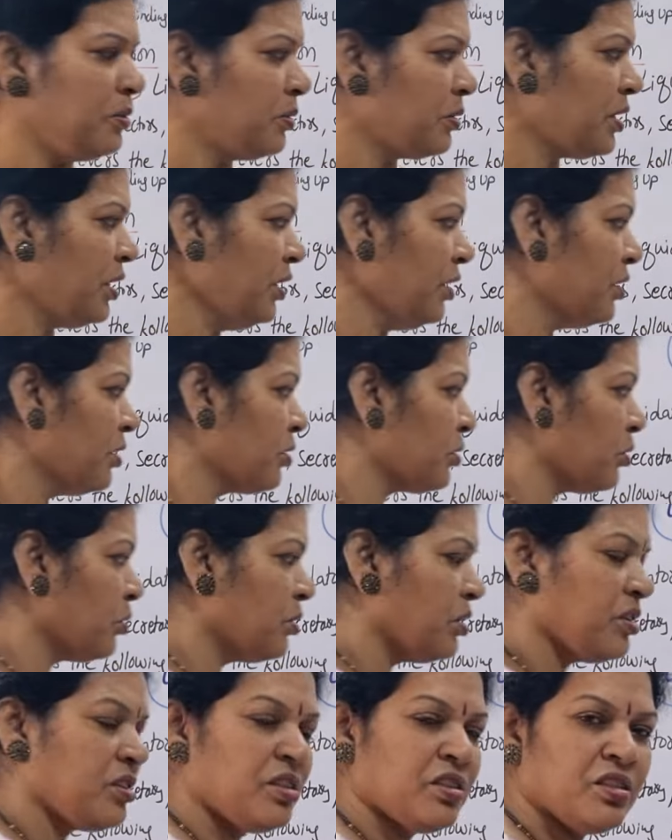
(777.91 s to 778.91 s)
Okay, so
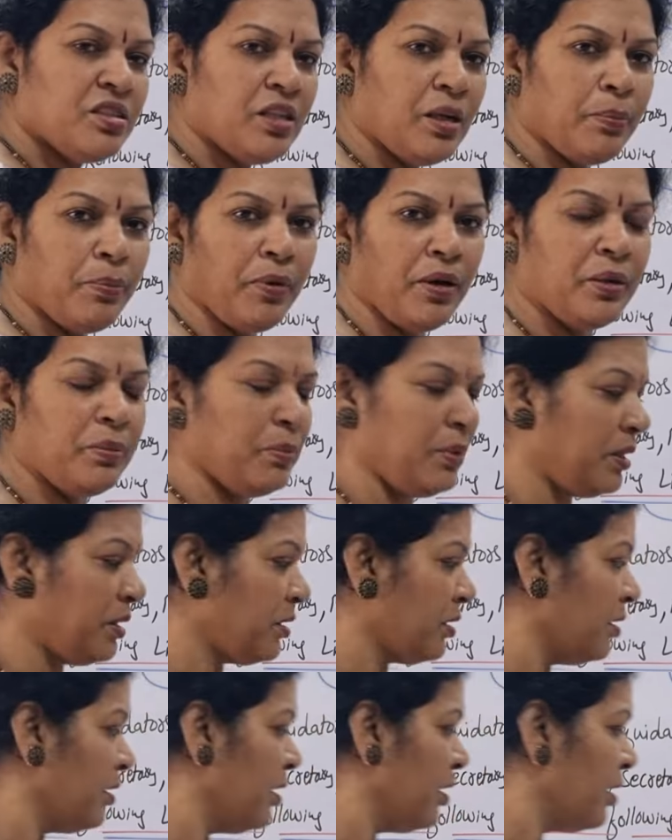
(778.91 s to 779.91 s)
this is the appointment.
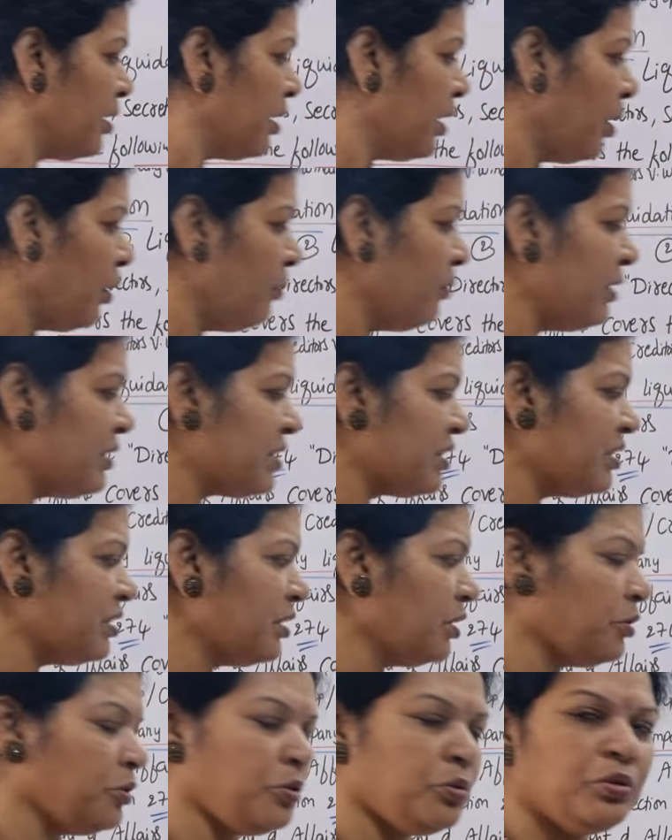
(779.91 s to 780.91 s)
Now we'll see
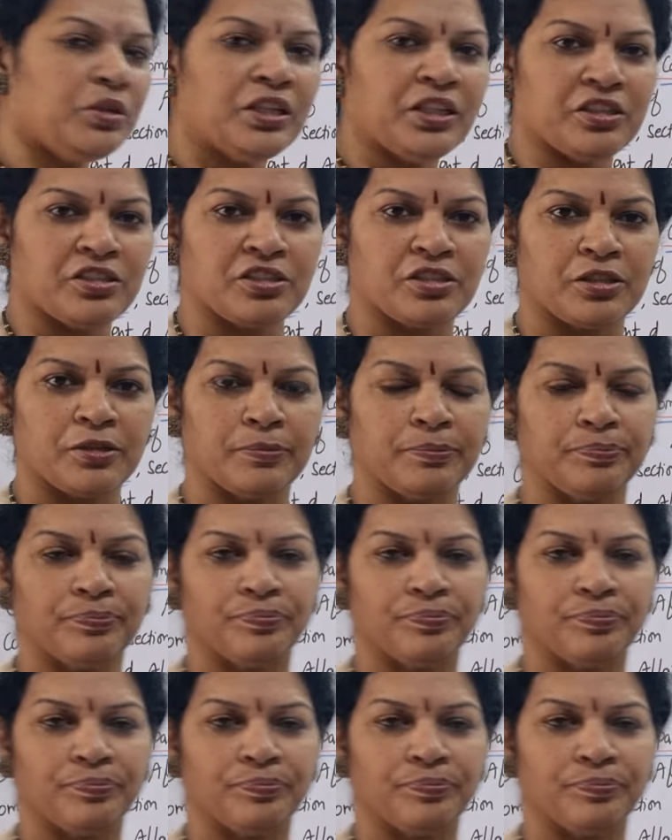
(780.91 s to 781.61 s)
the duties.